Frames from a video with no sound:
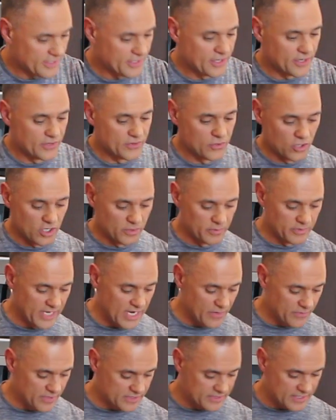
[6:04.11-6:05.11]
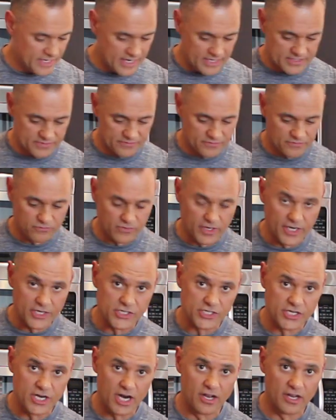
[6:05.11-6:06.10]
Now, normally I would take some
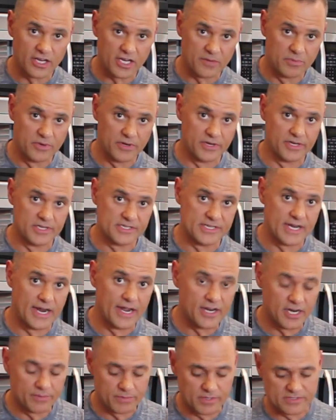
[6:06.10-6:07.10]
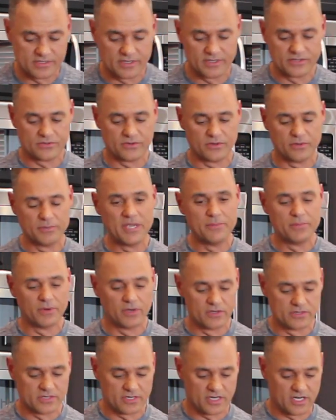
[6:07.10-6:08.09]
fresh garlic and put it inside here, but since the
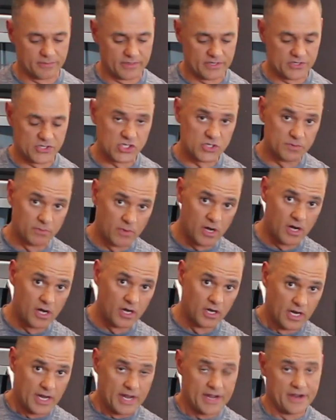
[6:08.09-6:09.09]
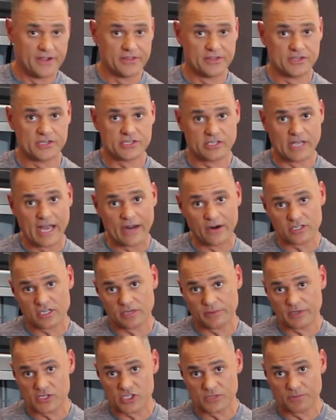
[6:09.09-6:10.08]
meatballs are going to be small and the sliders
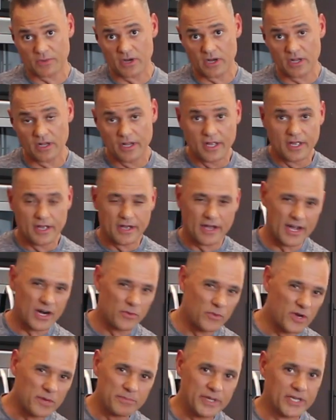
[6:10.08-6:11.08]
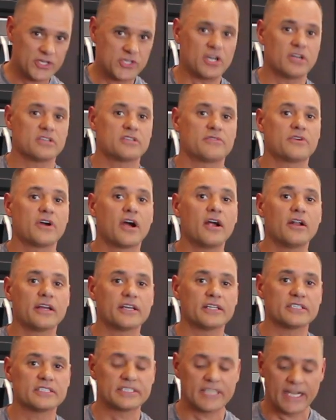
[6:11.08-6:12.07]
are going to be small, I don't want big chunks of
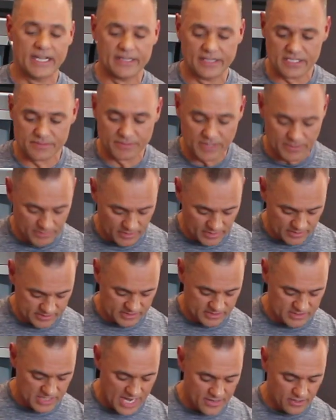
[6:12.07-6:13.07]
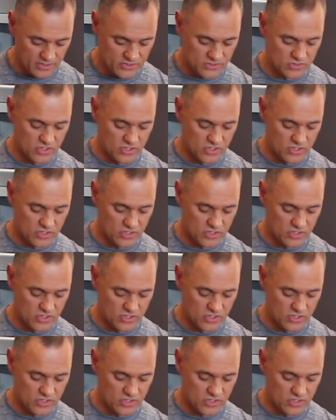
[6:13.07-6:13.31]
garlic inside these meatballs and sliders.